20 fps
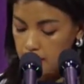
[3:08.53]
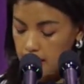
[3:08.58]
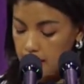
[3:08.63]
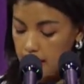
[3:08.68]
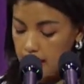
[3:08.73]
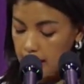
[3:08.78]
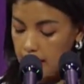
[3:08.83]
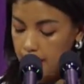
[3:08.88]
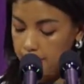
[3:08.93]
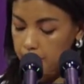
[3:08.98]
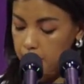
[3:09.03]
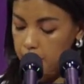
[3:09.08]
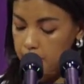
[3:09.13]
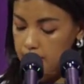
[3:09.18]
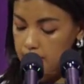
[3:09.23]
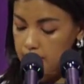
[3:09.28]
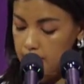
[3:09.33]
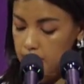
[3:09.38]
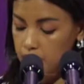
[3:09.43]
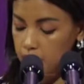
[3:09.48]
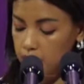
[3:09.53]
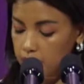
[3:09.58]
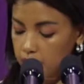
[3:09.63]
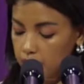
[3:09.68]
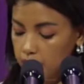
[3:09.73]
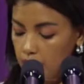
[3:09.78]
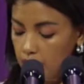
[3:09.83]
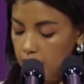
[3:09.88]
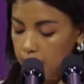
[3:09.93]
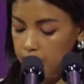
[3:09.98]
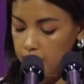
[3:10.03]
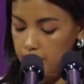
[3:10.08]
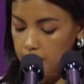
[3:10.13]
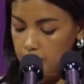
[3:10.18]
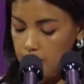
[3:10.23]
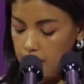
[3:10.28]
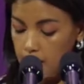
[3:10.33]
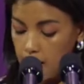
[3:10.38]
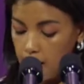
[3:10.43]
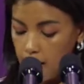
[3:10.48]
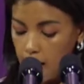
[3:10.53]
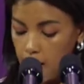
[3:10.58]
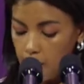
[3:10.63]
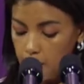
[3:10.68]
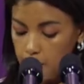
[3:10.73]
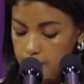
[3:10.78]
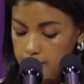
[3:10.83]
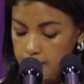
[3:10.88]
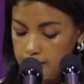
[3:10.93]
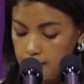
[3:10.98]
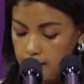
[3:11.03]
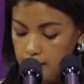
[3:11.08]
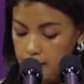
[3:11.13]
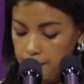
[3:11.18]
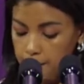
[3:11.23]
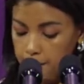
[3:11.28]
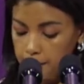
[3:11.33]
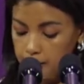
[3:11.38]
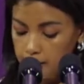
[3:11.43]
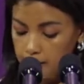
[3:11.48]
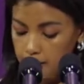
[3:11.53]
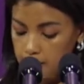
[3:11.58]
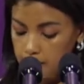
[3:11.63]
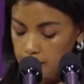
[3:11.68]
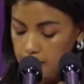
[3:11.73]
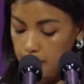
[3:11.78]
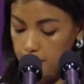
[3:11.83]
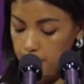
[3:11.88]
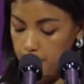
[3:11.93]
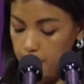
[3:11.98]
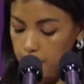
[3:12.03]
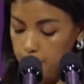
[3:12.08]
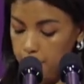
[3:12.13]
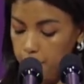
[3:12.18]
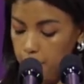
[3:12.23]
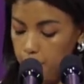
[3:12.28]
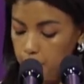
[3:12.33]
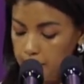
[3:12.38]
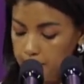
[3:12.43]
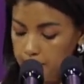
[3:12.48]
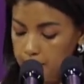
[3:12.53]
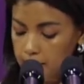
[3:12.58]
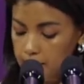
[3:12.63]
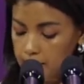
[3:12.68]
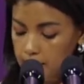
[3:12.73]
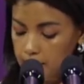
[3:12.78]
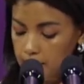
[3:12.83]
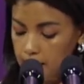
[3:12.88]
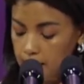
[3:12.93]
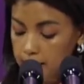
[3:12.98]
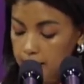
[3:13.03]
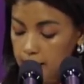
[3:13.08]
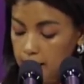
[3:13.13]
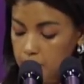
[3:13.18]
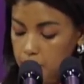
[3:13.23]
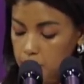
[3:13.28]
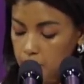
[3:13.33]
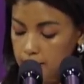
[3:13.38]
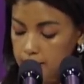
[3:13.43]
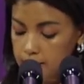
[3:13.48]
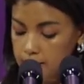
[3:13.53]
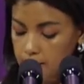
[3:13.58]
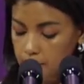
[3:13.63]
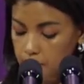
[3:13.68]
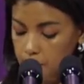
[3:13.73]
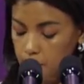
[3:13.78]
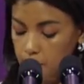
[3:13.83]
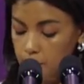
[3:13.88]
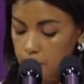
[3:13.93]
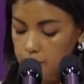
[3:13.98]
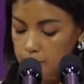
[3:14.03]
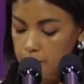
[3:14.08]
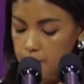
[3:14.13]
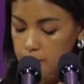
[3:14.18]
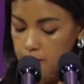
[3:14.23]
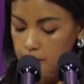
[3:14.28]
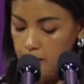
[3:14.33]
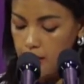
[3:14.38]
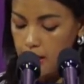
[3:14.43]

I have noticed on the ground how a significant number of women and adolescent girls